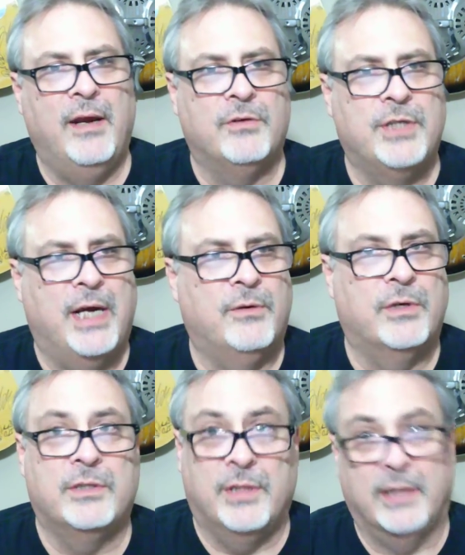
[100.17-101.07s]
on January
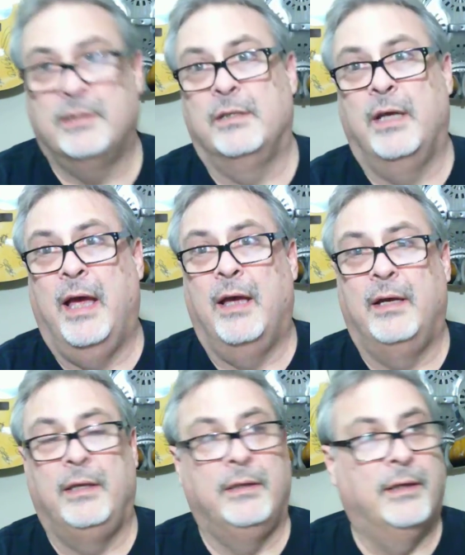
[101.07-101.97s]
6th in
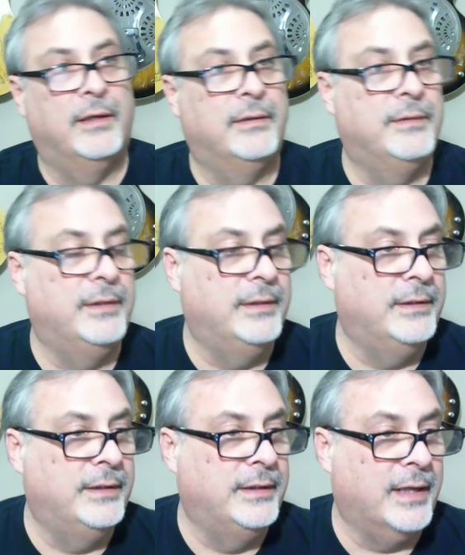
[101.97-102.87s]

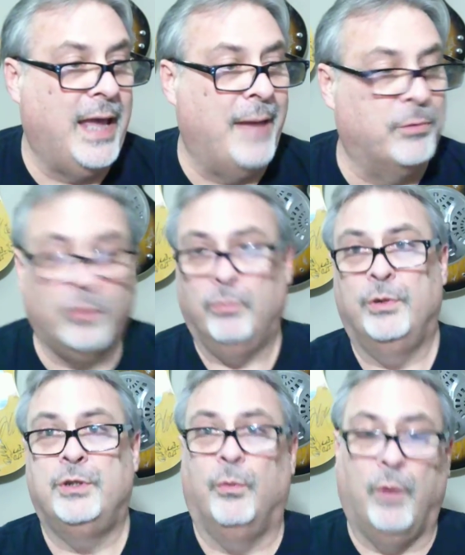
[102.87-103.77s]
the Capitol,
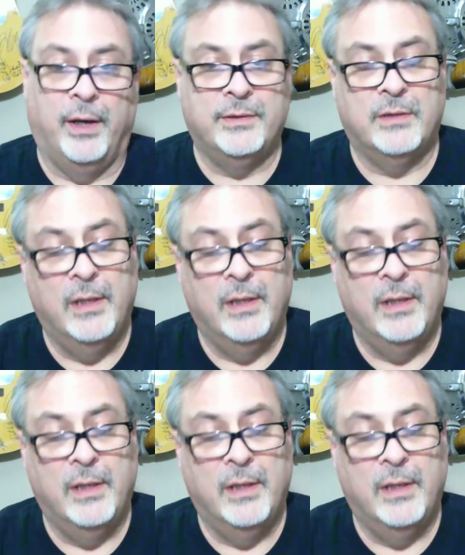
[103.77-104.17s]
which it was.